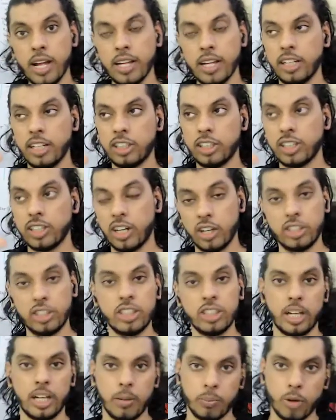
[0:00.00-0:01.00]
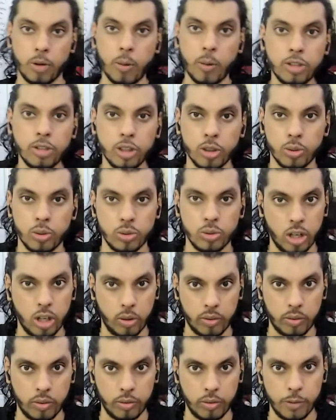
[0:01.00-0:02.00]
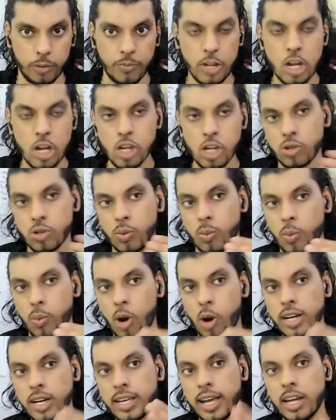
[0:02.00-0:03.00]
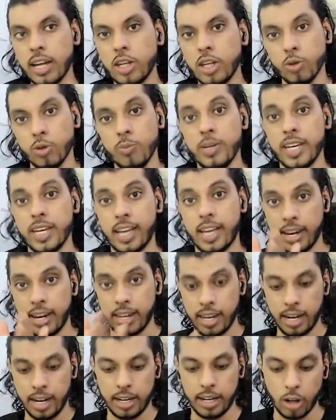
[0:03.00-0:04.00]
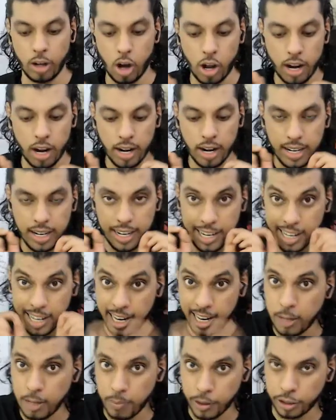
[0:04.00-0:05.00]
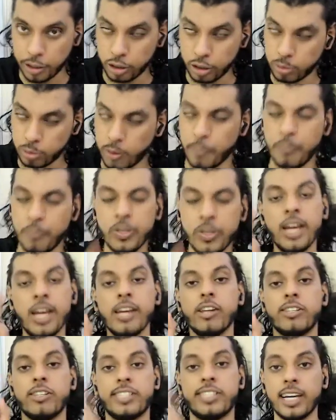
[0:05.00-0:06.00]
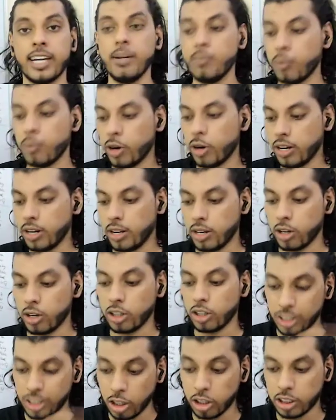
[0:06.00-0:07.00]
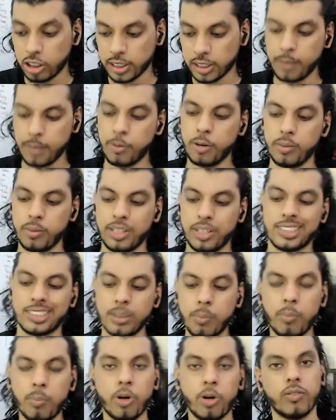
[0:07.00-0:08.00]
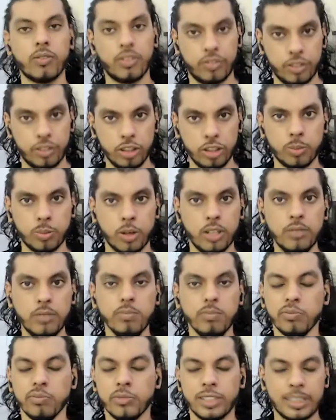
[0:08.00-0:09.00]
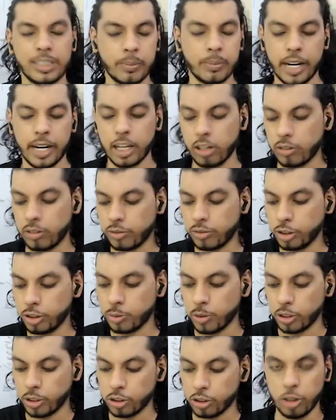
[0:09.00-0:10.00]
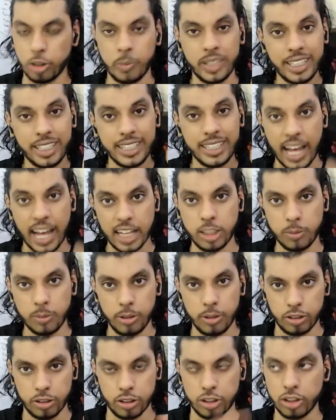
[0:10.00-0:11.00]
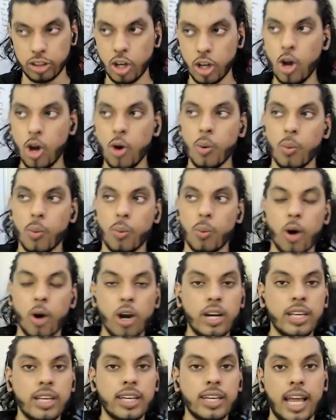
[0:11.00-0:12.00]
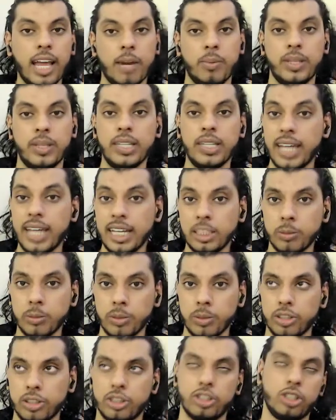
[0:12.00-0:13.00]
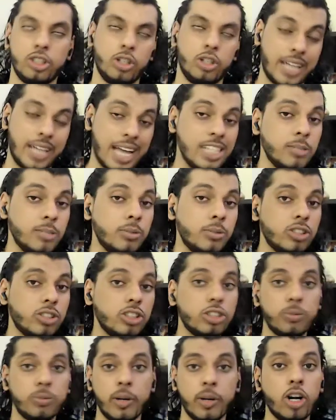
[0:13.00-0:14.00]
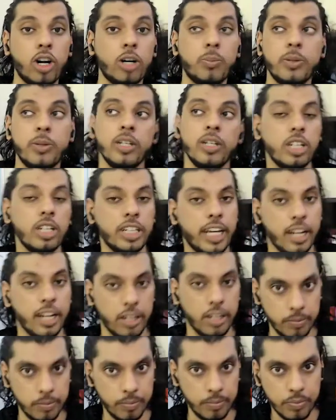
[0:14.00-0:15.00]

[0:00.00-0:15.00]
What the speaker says: this is the result that I'm promising you to the end of the video. So what can you be creating on a daily basis? One. The second point, not the second point, the sub point of the first point, subcategory of the first point is going to be tangible results. What can be the tangible results? Now, tangible results might not be daily.